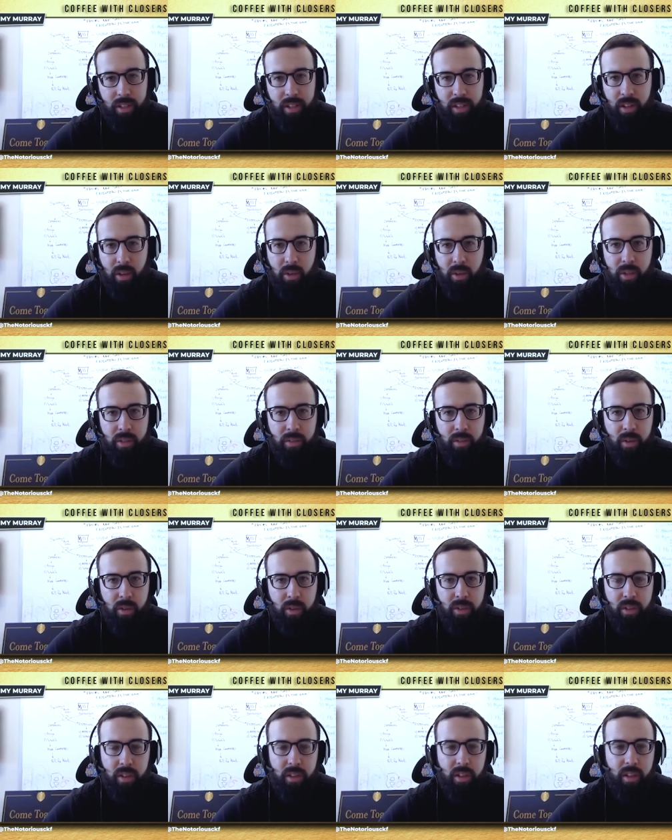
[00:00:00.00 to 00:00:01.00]
coaching
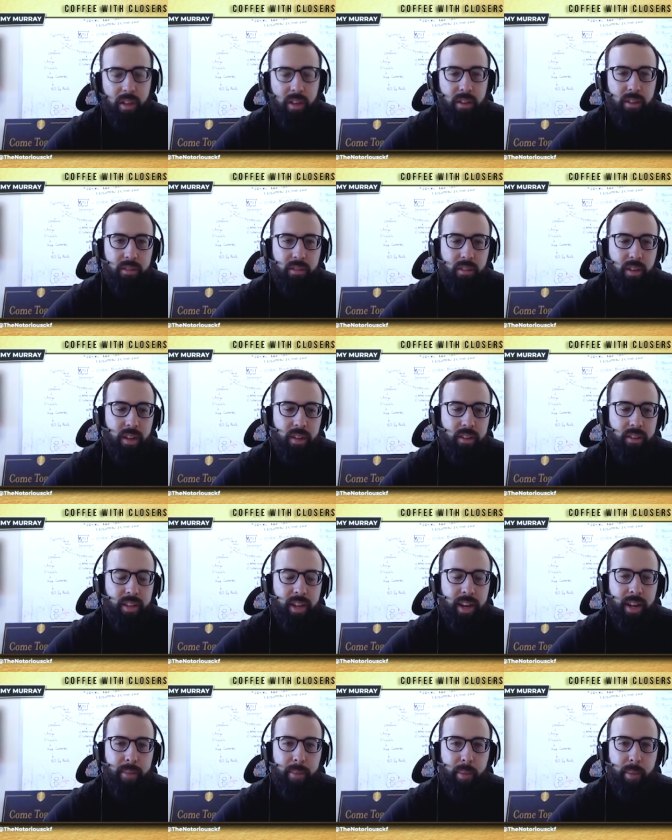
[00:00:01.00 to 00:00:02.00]
folks and
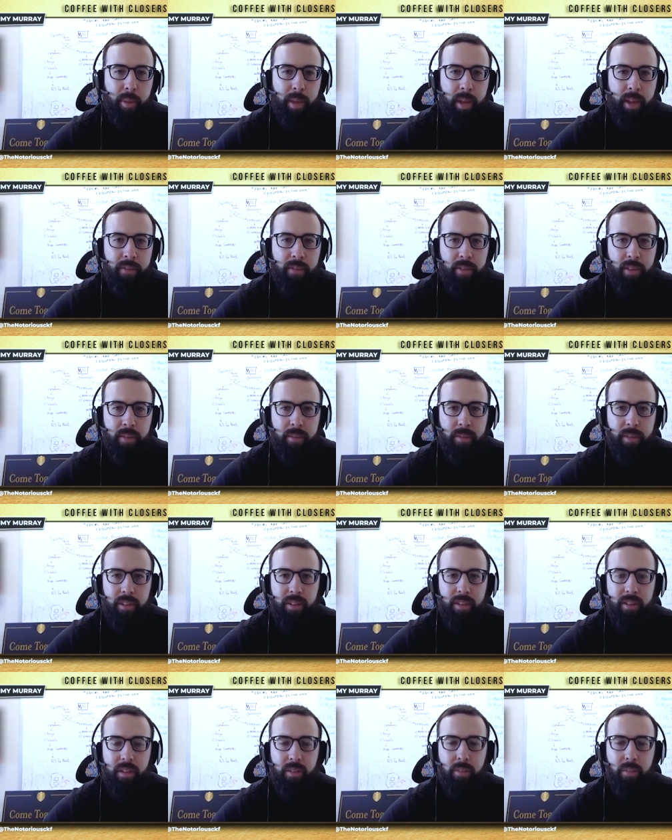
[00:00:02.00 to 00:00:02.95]
setting up a plan for them to